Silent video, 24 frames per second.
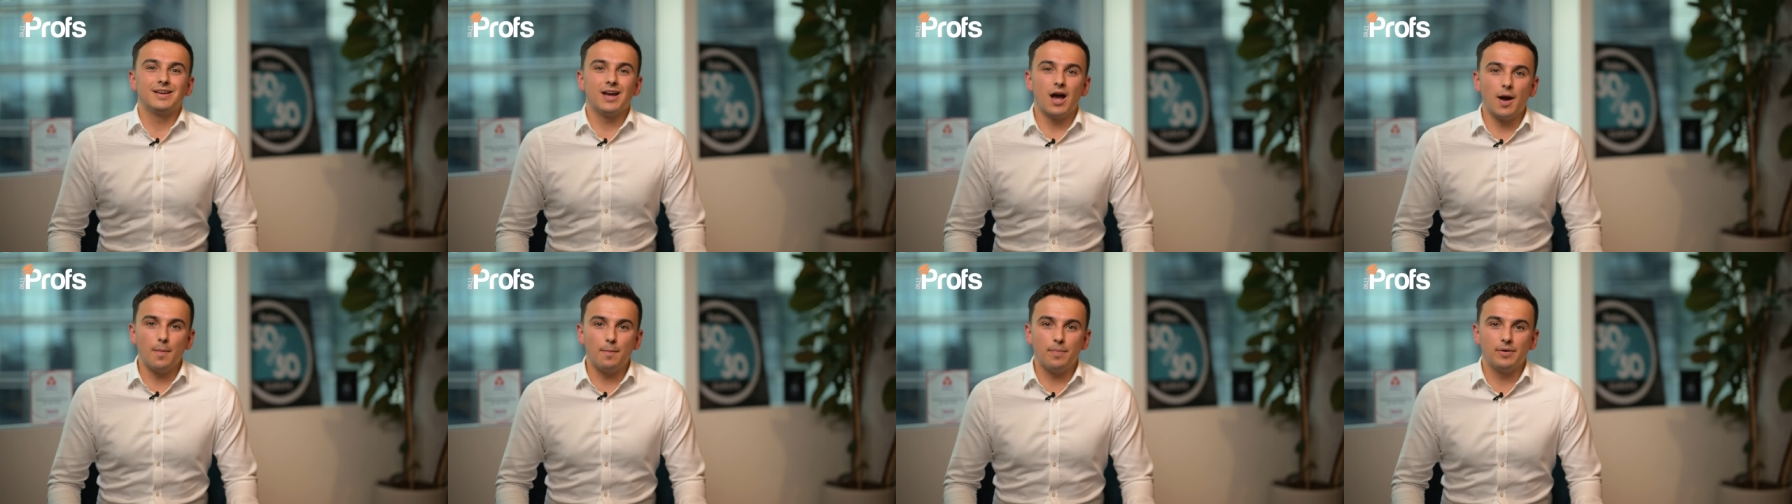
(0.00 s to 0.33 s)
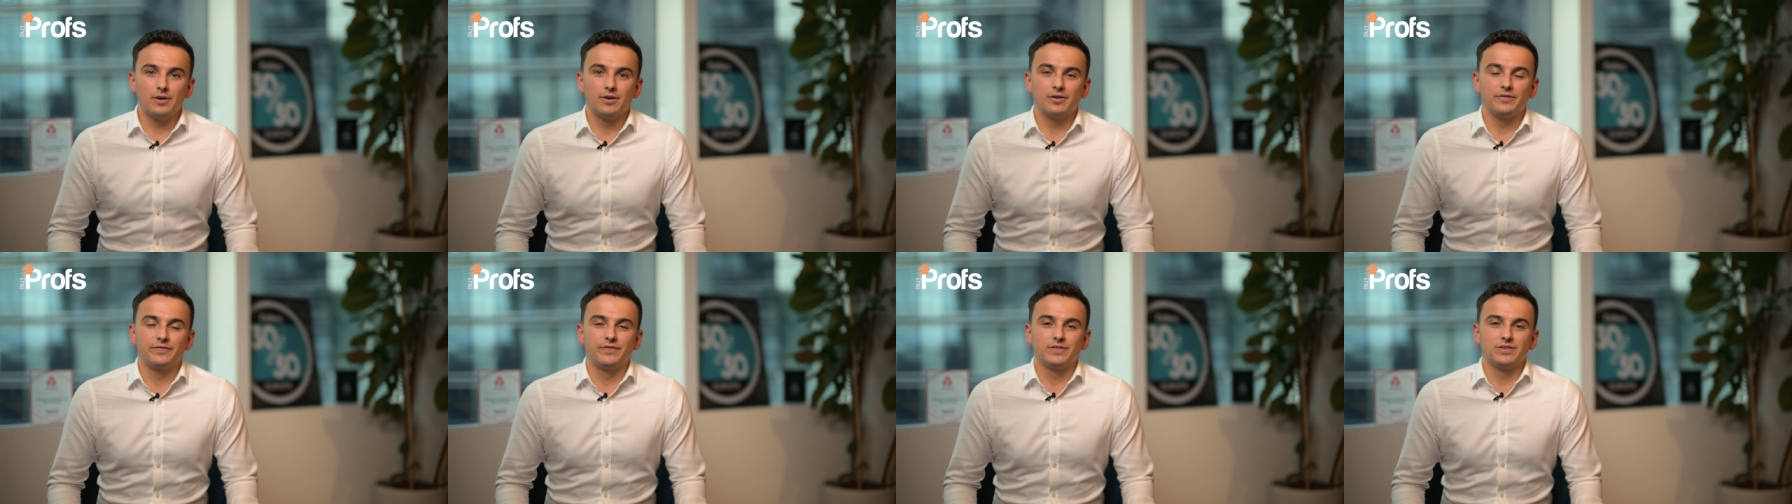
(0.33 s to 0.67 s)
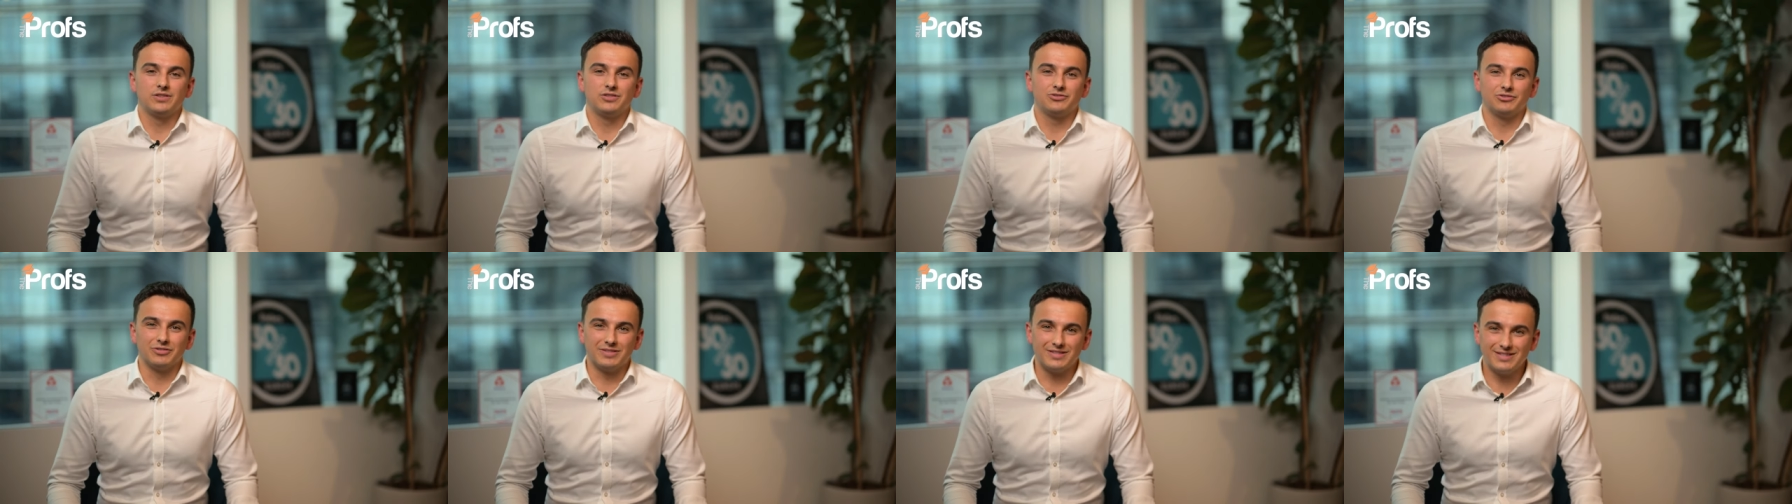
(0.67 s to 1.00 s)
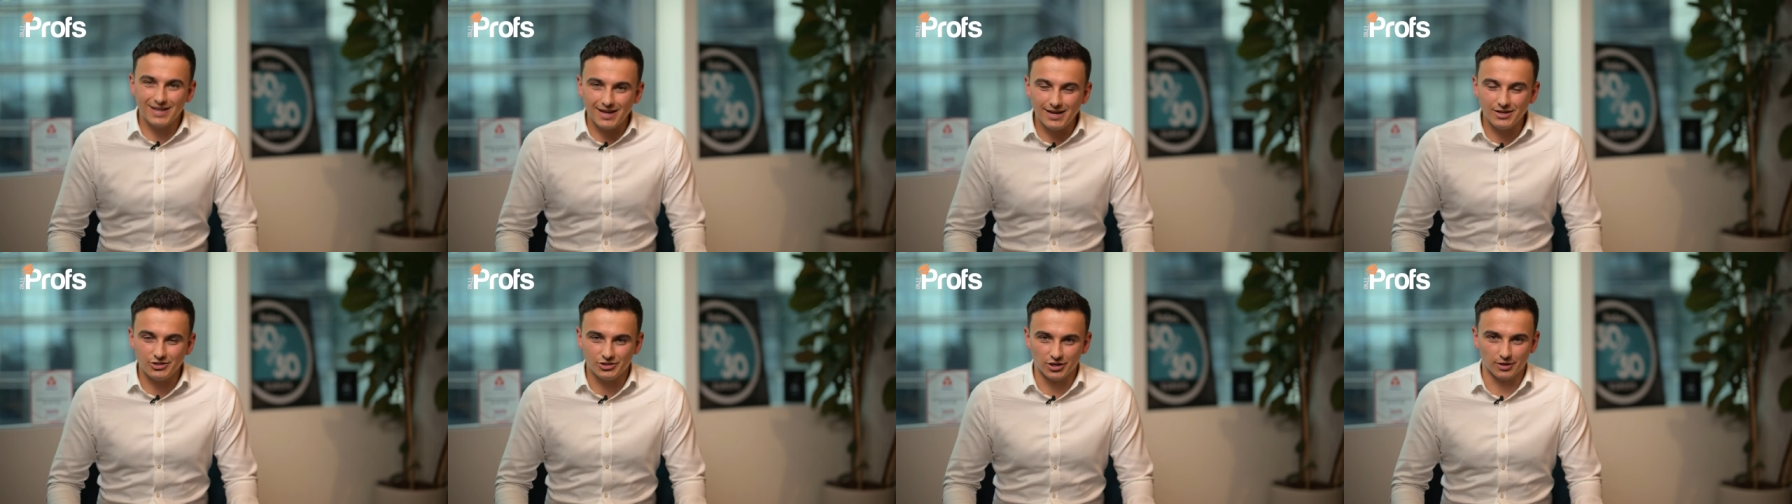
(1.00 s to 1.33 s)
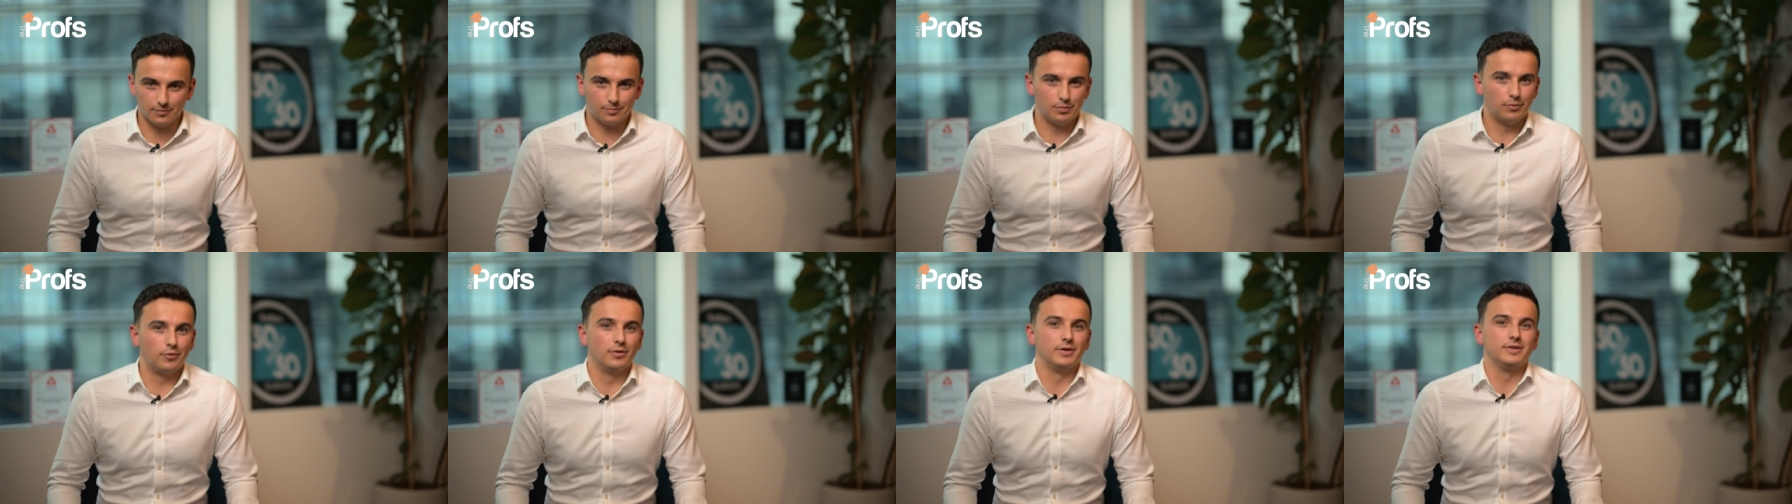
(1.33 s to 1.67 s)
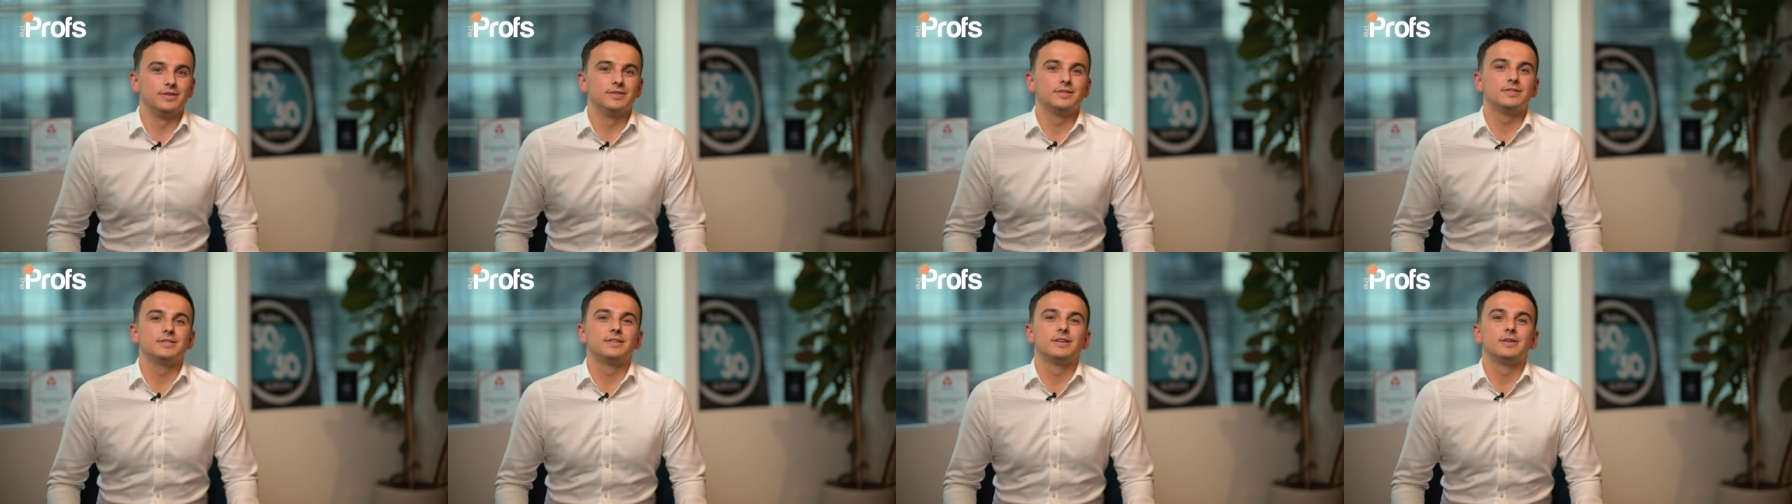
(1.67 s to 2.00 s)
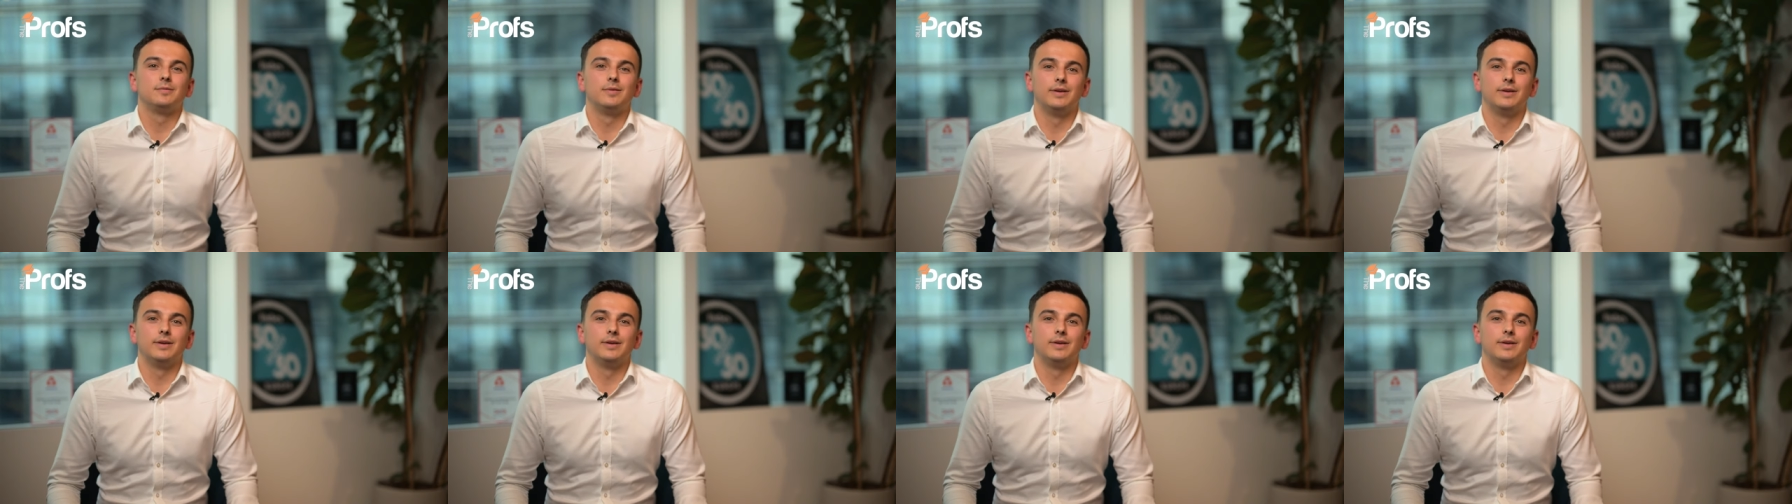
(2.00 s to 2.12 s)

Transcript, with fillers: couple of strategic points